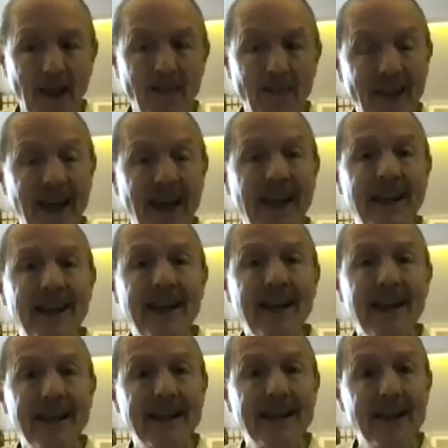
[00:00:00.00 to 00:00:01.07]
Then
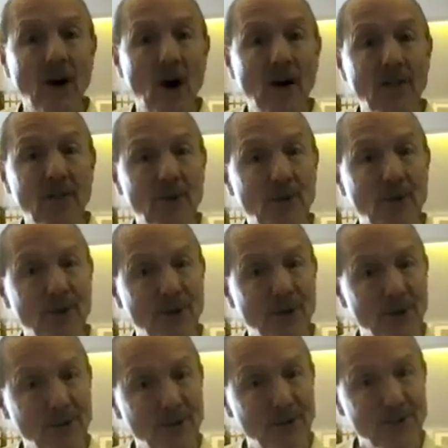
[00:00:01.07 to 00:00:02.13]
the author
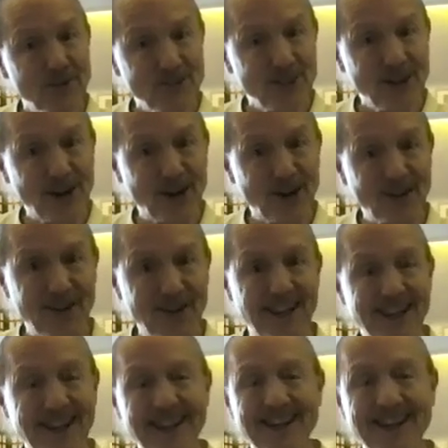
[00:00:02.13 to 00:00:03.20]
shared
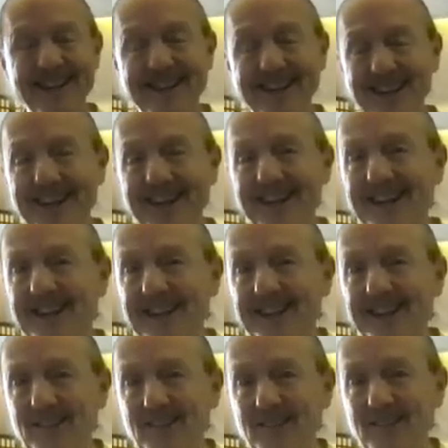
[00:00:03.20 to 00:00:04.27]
that indeed
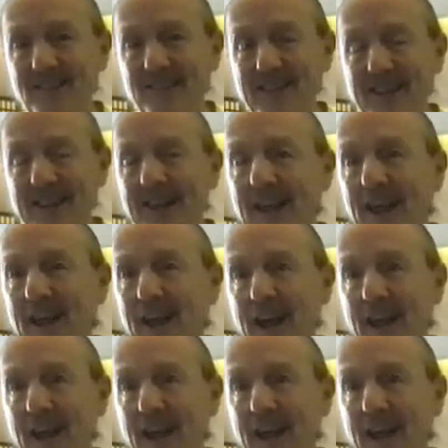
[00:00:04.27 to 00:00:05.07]
this is the